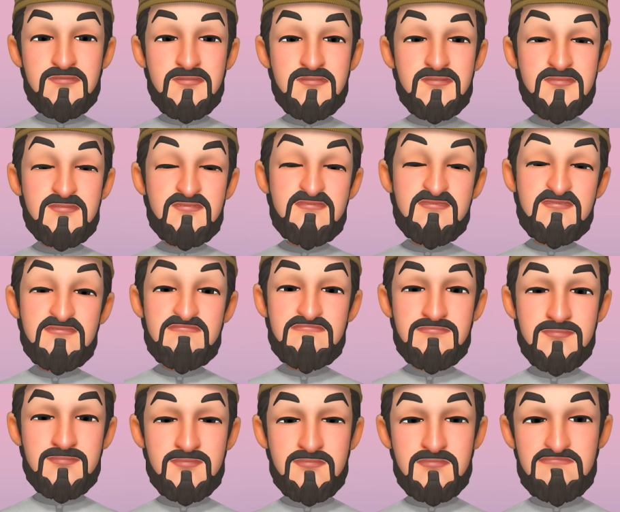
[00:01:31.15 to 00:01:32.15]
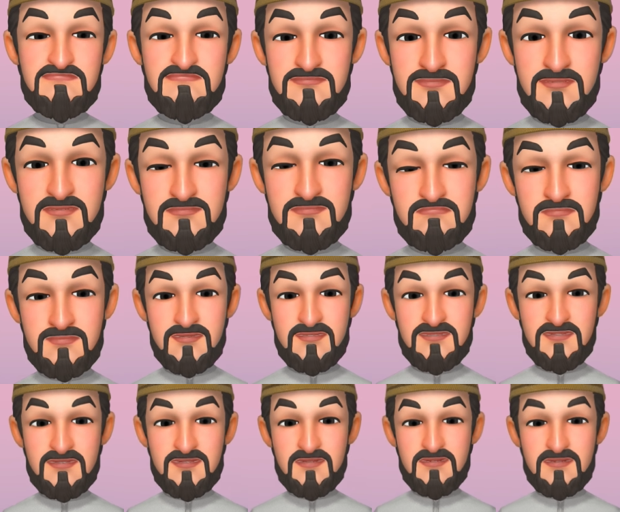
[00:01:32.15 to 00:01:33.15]
So if any of you guys
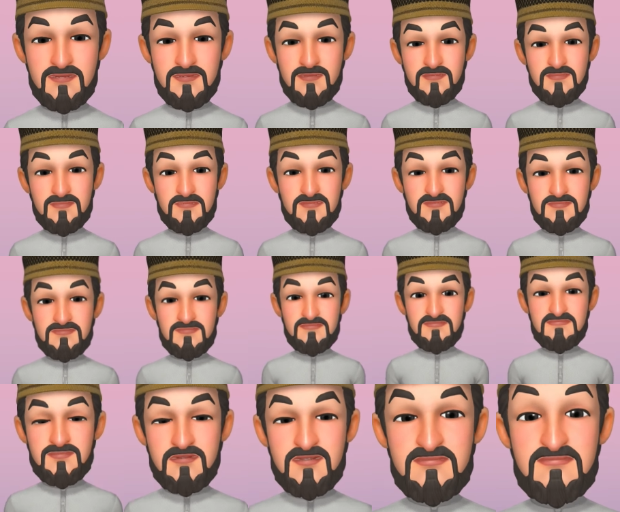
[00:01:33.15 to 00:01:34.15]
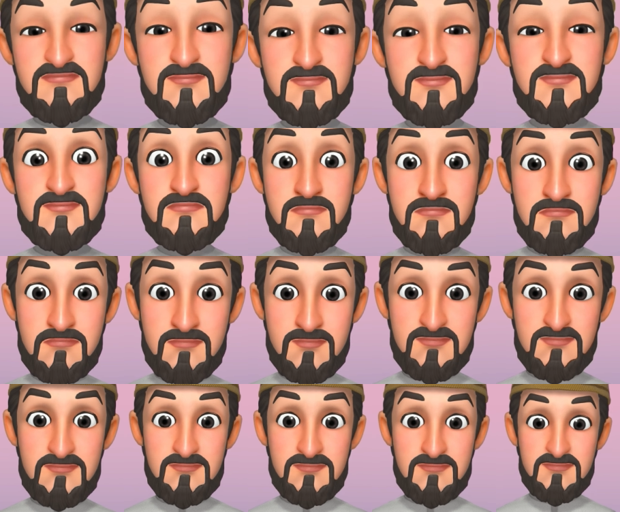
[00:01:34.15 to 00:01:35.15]
are going, and maybe I'm going to be
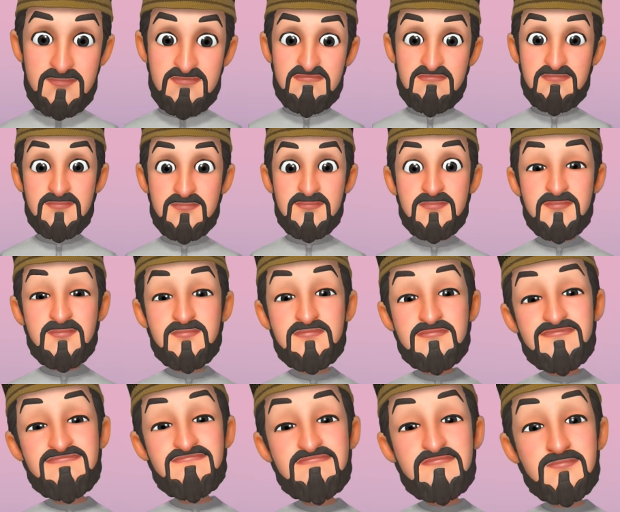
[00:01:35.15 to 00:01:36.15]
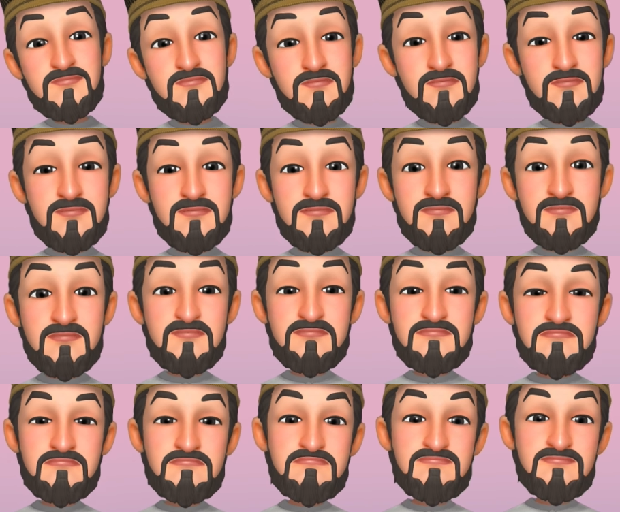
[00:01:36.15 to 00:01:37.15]
going maybe in the summer, so you know,
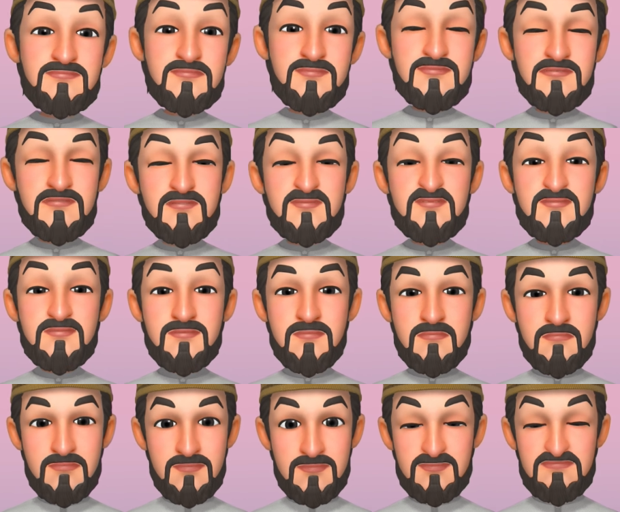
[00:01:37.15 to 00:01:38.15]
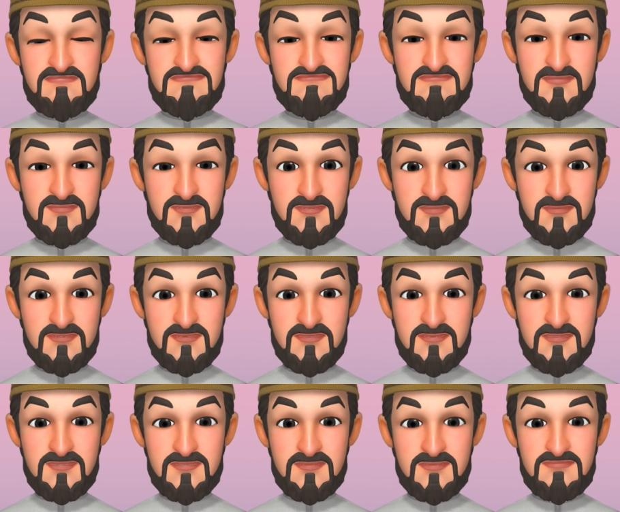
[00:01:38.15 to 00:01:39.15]
hey, well done,
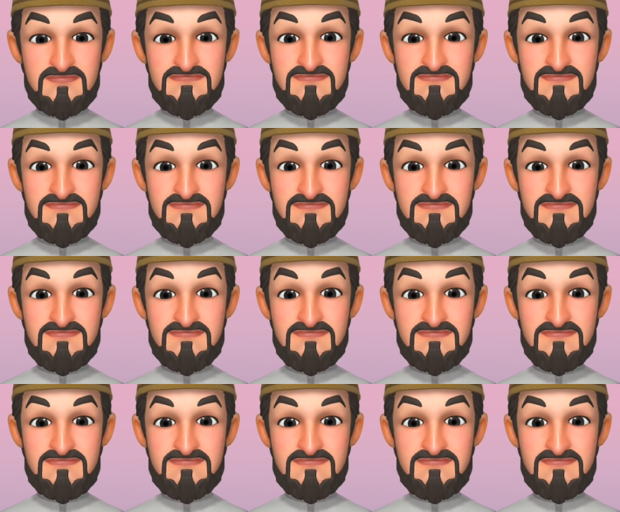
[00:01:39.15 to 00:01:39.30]
congratulations, guys.